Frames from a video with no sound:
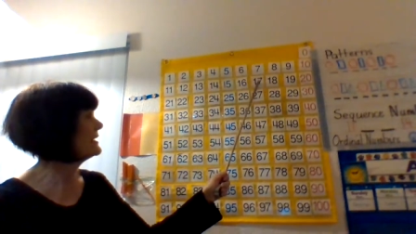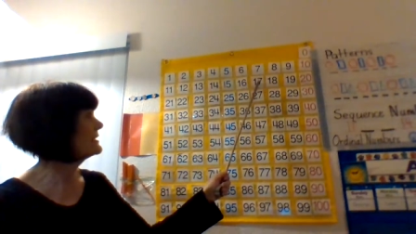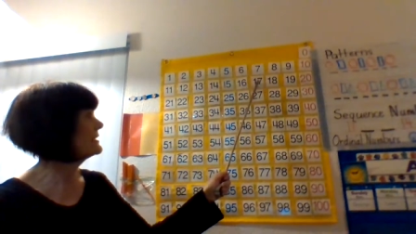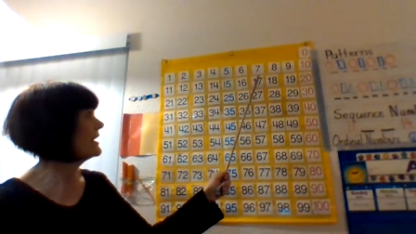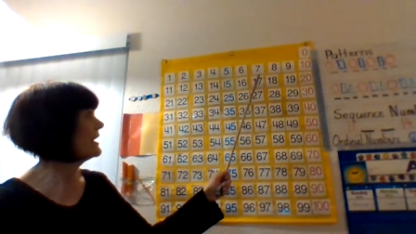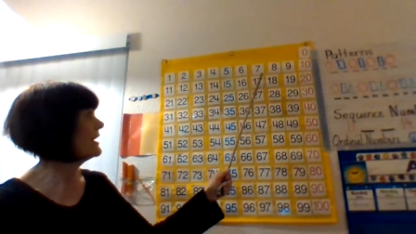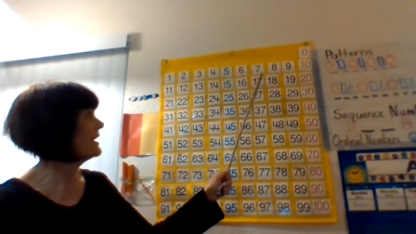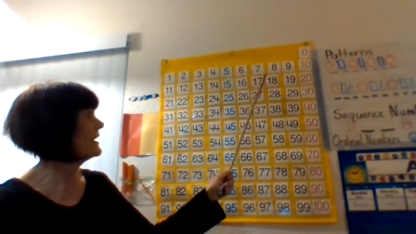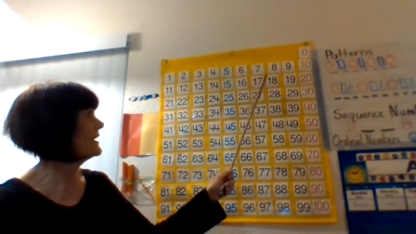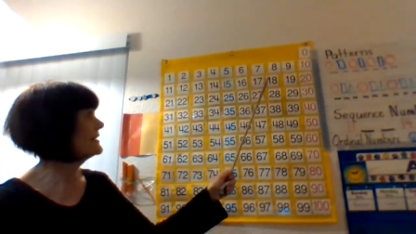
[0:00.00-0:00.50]

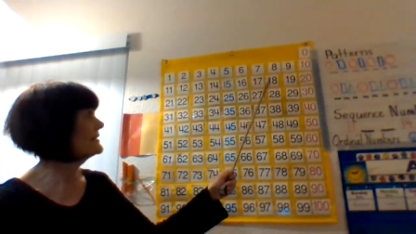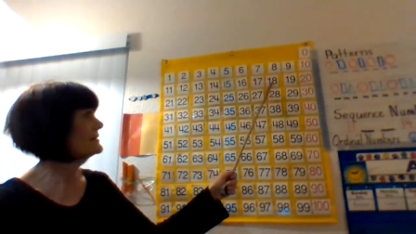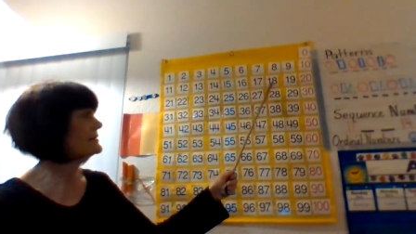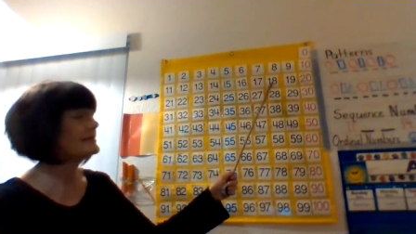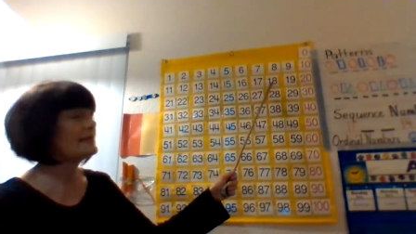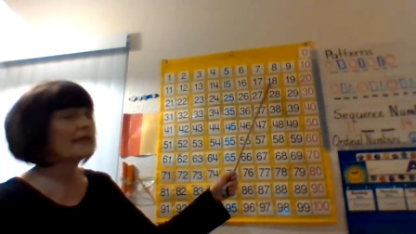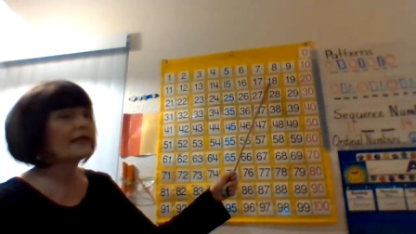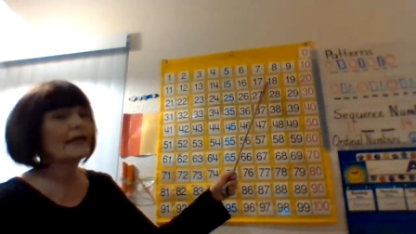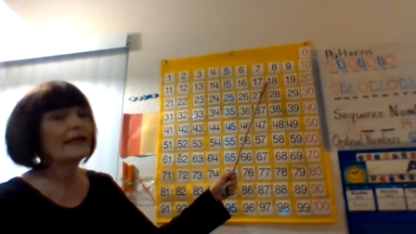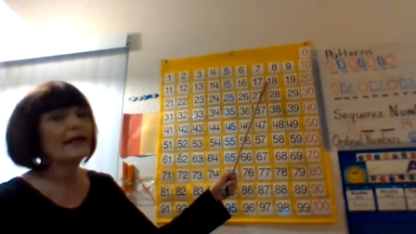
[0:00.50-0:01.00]
9,
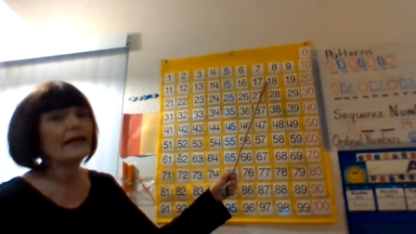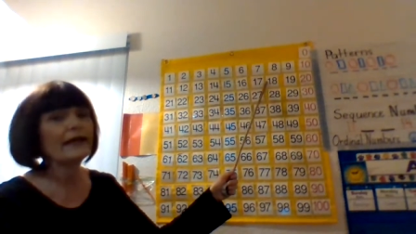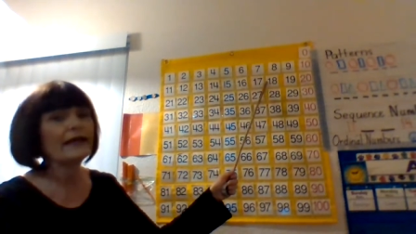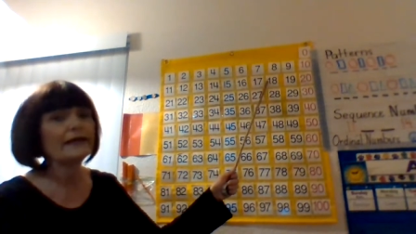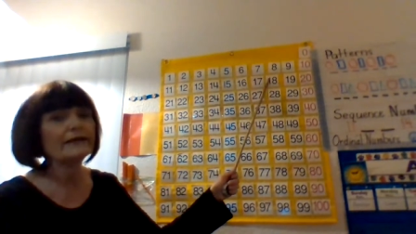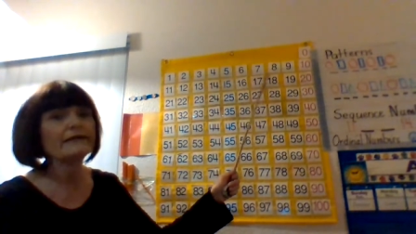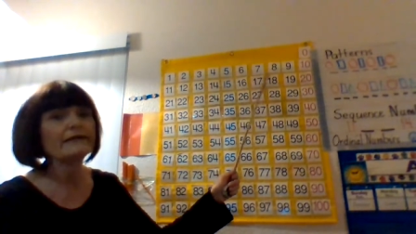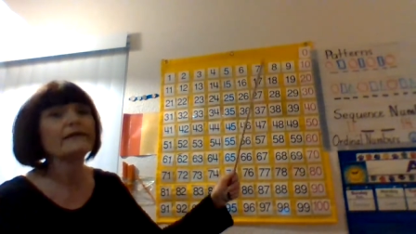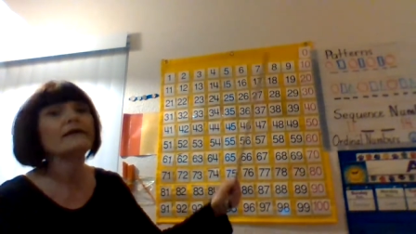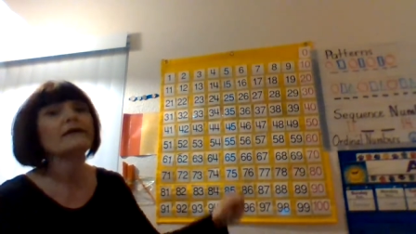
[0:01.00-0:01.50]
10.
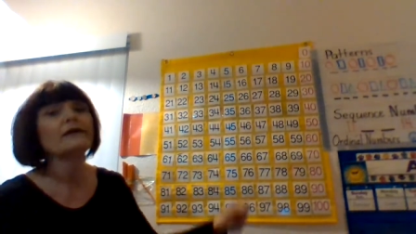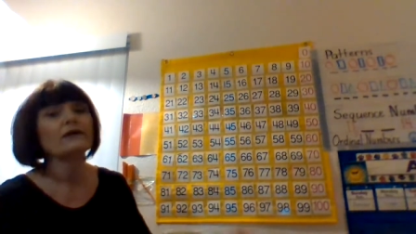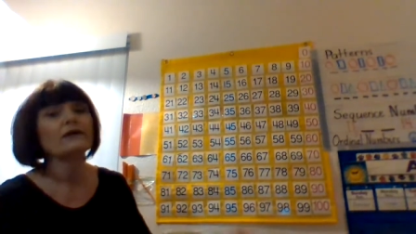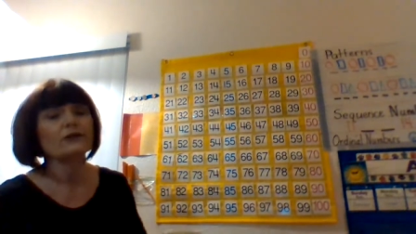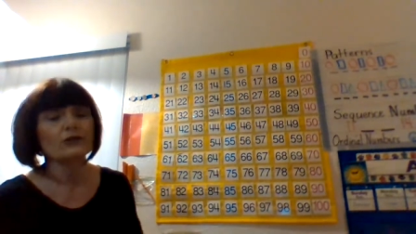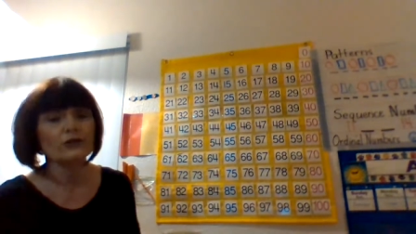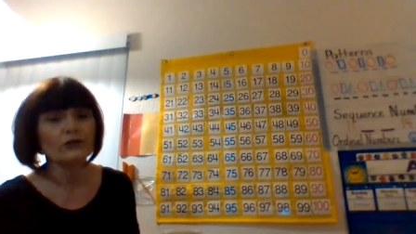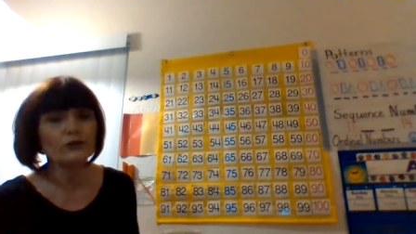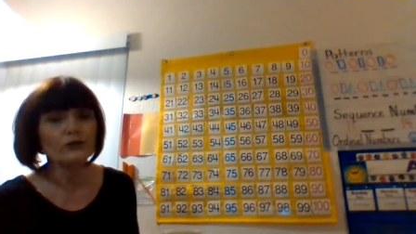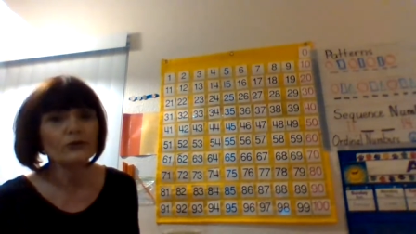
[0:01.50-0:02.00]

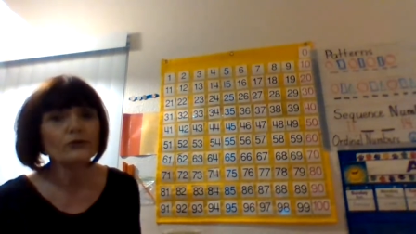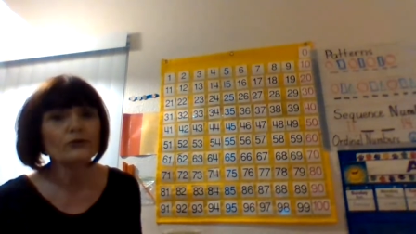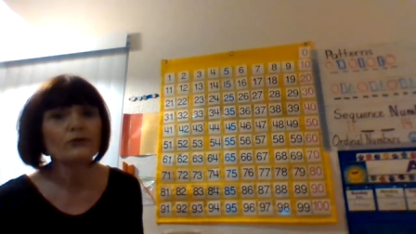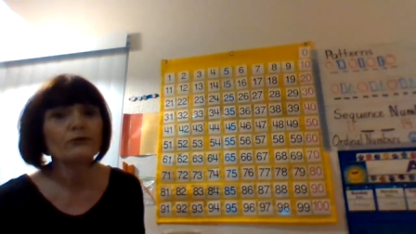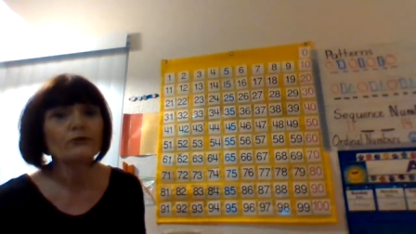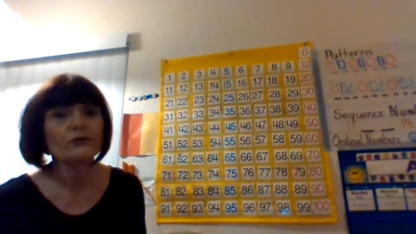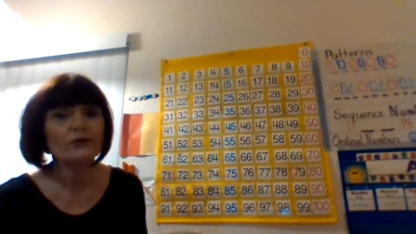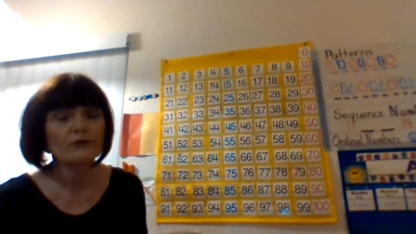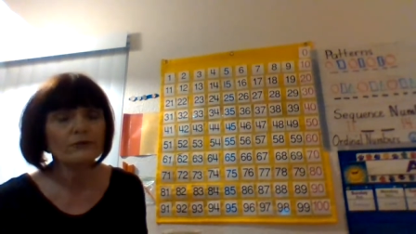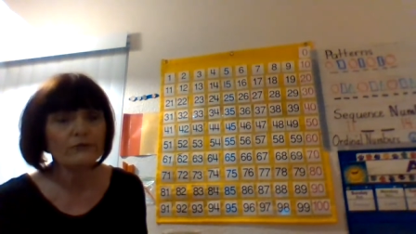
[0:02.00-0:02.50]
You
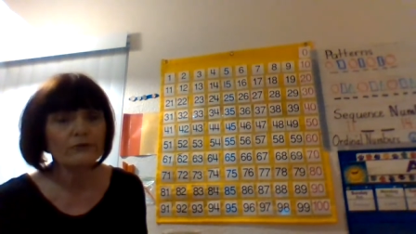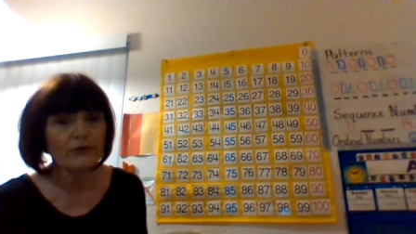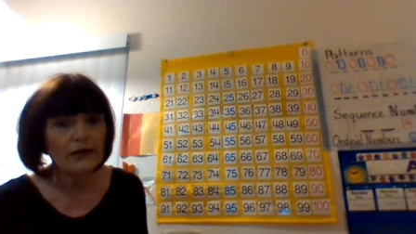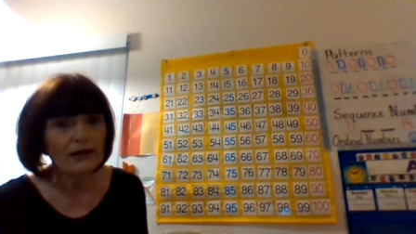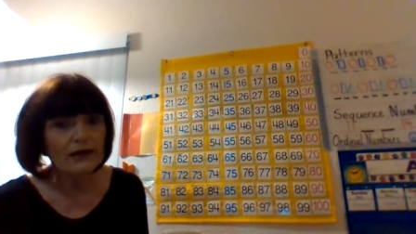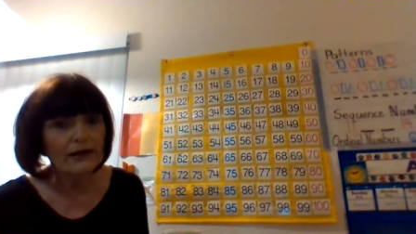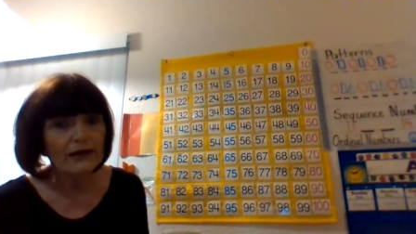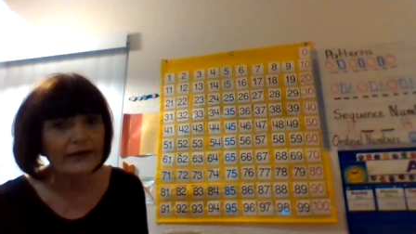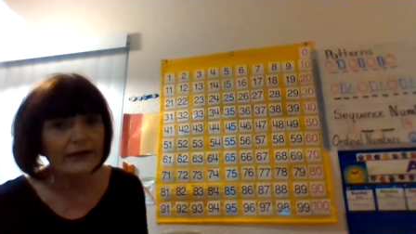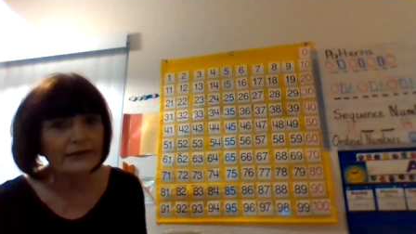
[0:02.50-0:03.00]
were
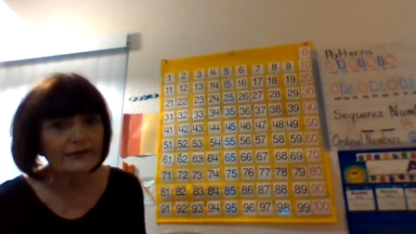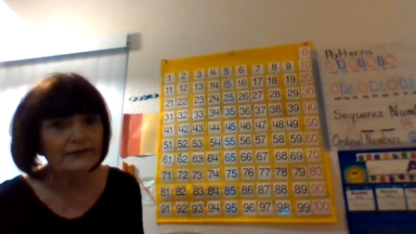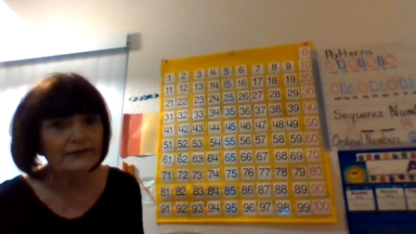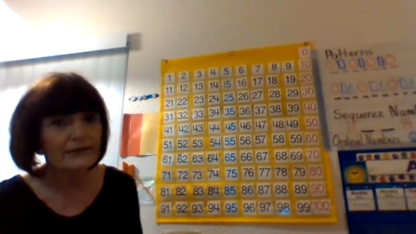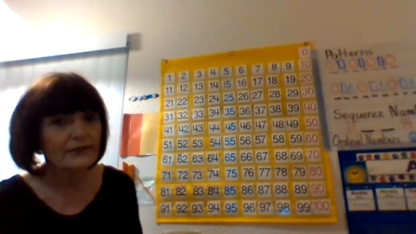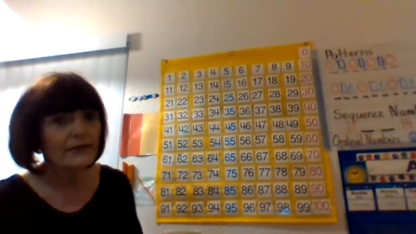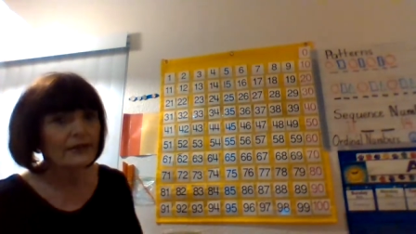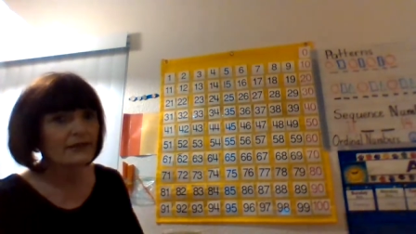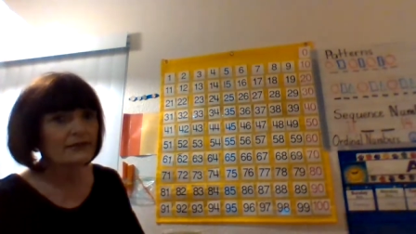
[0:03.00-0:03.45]
right.